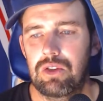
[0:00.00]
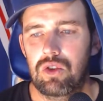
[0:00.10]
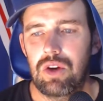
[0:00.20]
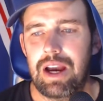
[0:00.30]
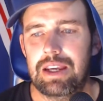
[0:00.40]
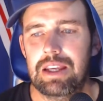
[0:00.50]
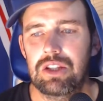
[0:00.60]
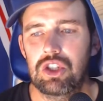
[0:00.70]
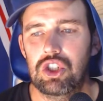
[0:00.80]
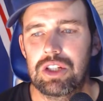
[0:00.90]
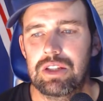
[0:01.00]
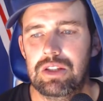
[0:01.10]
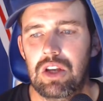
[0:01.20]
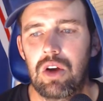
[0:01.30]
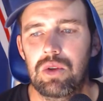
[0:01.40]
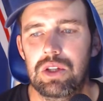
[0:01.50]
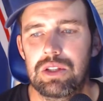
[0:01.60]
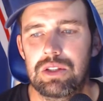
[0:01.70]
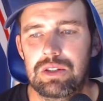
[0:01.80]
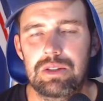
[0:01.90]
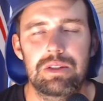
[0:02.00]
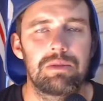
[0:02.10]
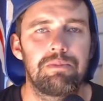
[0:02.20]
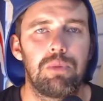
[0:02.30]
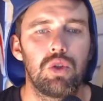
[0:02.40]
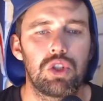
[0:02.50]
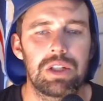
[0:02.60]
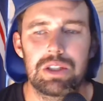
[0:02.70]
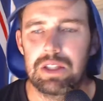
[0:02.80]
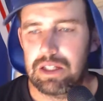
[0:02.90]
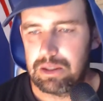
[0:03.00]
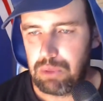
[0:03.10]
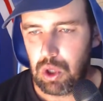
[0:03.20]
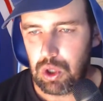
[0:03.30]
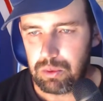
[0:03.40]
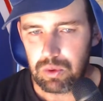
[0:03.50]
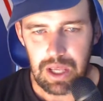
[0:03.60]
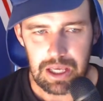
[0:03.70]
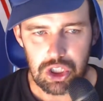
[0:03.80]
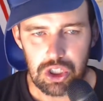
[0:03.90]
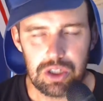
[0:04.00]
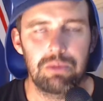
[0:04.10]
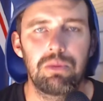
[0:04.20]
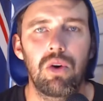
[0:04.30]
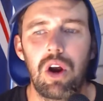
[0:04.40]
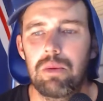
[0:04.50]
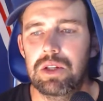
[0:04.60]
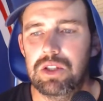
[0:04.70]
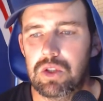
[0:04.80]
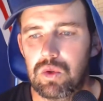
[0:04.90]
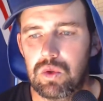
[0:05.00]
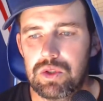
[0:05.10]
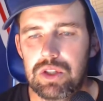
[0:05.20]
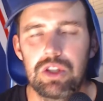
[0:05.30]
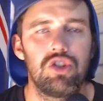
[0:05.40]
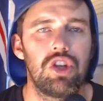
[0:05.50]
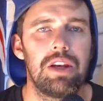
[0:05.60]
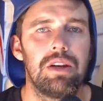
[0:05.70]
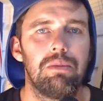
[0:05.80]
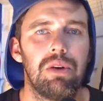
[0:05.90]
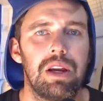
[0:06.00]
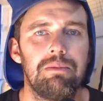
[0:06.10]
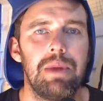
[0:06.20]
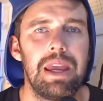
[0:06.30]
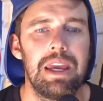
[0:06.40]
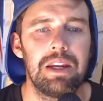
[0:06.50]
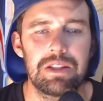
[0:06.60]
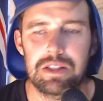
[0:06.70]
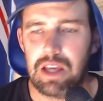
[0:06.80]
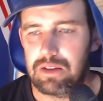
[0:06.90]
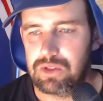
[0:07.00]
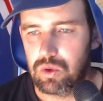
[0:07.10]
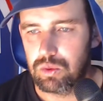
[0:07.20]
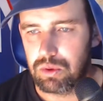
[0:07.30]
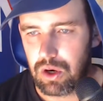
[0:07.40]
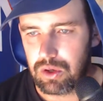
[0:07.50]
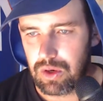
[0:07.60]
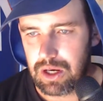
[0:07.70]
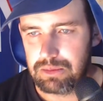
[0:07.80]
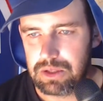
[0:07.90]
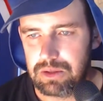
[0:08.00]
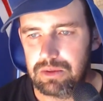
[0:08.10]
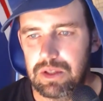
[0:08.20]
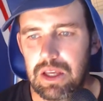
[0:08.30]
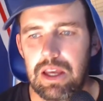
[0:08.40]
cracking the shits, going and pushing the Purple Day shit in primary schools and the gender-bread man and safe school programs and